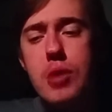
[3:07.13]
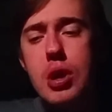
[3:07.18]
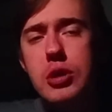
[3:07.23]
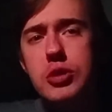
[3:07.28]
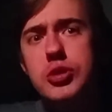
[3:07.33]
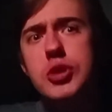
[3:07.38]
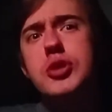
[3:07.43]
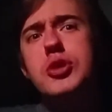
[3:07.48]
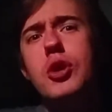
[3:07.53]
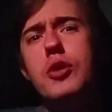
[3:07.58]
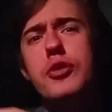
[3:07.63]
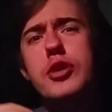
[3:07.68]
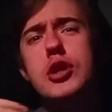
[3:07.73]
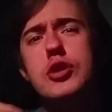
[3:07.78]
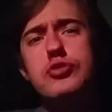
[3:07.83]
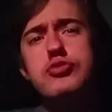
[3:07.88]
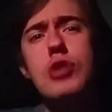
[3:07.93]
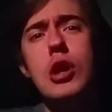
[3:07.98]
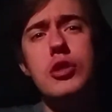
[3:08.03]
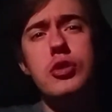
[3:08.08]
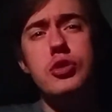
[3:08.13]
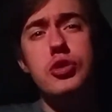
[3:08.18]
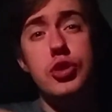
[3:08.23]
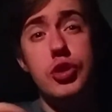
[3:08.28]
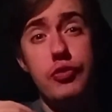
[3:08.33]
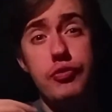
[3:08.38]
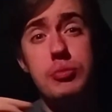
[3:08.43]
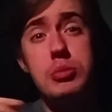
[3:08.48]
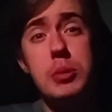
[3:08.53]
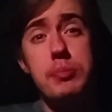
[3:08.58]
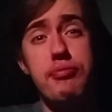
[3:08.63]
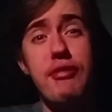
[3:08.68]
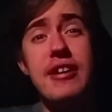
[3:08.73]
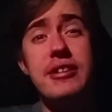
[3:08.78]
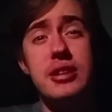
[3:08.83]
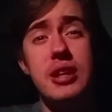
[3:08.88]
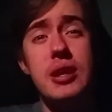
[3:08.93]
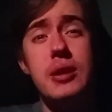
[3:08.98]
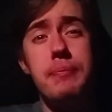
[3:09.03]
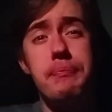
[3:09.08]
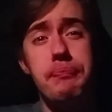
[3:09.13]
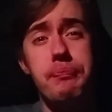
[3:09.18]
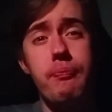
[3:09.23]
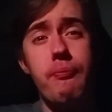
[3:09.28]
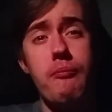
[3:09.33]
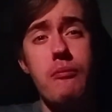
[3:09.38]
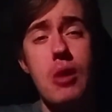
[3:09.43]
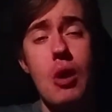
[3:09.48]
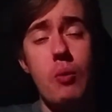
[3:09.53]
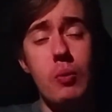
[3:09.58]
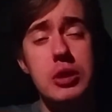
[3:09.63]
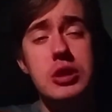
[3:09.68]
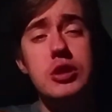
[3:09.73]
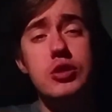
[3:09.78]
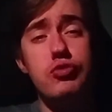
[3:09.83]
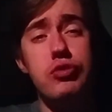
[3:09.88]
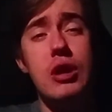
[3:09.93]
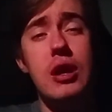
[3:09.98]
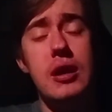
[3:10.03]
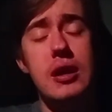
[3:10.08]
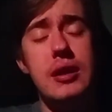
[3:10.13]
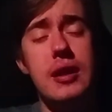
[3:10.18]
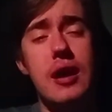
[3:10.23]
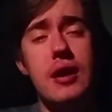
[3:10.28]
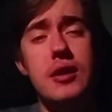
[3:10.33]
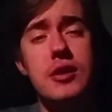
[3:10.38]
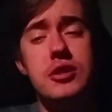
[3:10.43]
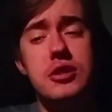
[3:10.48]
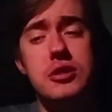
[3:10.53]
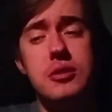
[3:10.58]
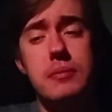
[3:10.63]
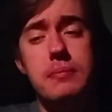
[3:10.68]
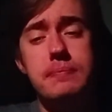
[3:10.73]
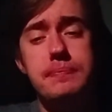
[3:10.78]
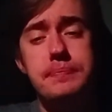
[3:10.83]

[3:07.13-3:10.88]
So you got the crunch from the breading, which is really nice.